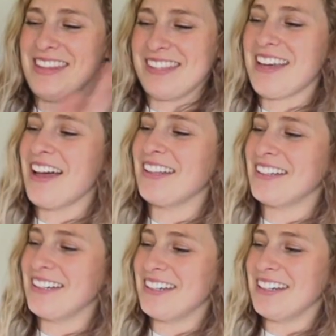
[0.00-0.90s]
this
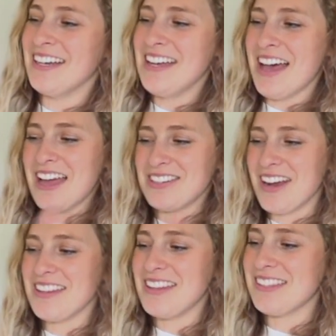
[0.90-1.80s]
color. I
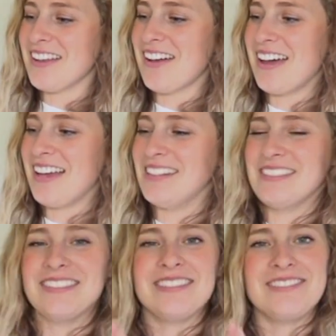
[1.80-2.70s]
tried these
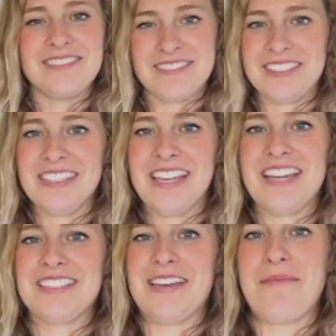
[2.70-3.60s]
on, really
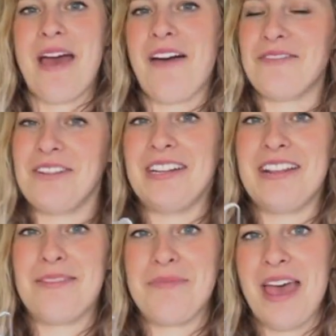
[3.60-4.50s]
liked them. I haven't ridden
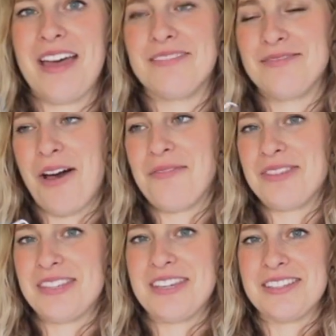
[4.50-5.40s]
in them yet,
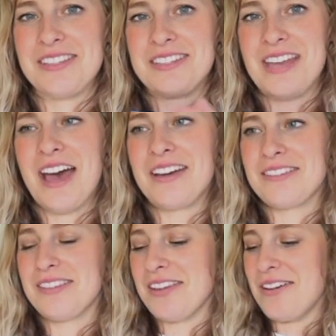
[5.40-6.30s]
obviously, because of the
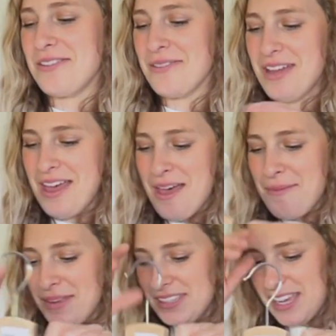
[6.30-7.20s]
tag. So I'm
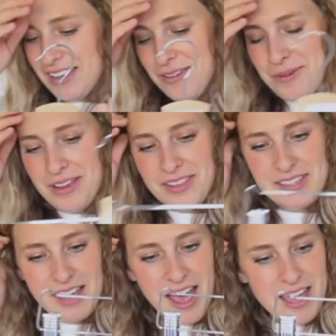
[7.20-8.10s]
excited to wear
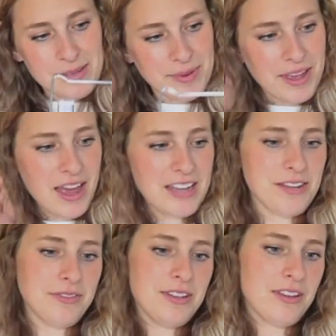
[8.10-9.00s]
these guys, but I
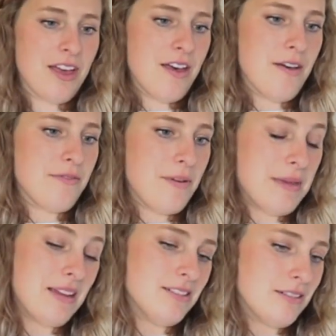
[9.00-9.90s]
definitely love, I
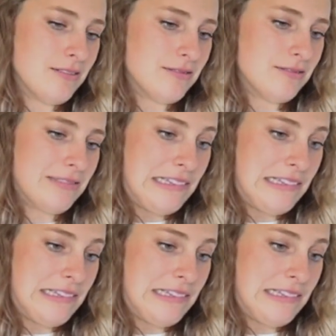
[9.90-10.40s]
mean, I don't